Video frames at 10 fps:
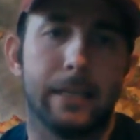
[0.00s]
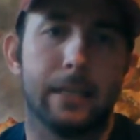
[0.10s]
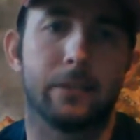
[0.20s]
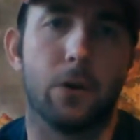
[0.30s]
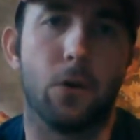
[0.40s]

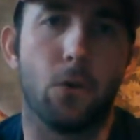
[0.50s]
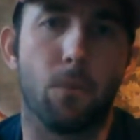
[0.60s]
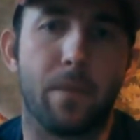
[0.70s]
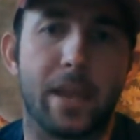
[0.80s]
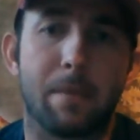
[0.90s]

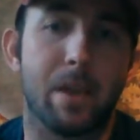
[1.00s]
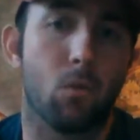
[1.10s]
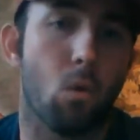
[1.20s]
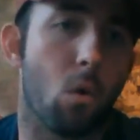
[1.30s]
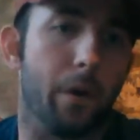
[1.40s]
So it could be a
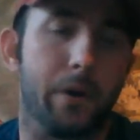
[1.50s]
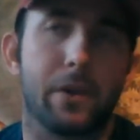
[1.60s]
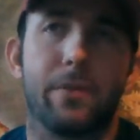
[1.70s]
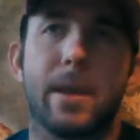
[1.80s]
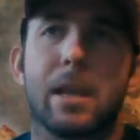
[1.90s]
war. You
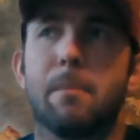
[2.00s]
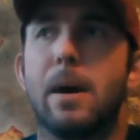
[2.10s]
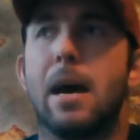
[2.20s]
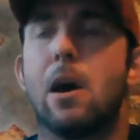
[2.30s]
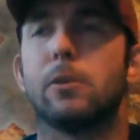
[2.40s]
could think
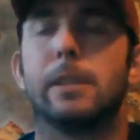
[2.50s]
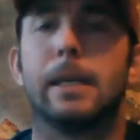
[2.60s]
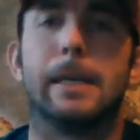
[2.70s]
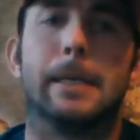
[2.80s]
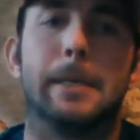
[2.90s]
about,
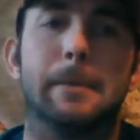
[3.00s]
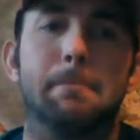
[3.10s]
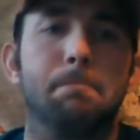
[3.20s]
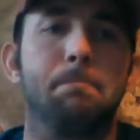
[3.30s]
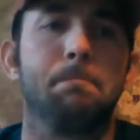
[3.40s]

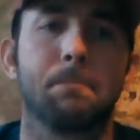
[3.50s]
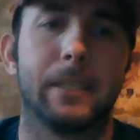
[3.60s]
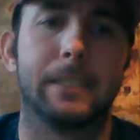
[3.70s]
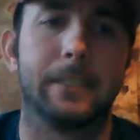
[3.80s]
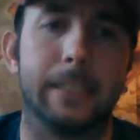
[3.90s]

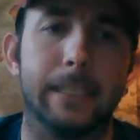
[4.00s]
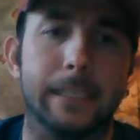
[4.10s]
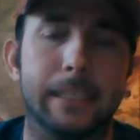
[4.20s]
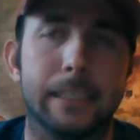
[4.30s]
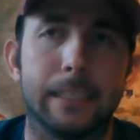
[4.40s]
let's see.